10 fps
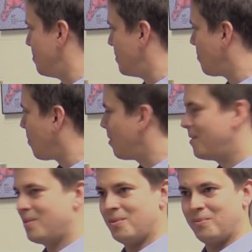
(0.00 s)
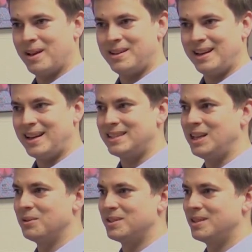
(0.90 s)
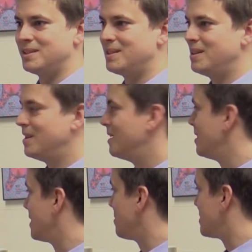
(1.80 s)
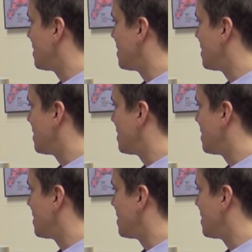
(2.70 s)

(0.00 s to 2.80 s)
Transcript: before we had DNA sequences, there was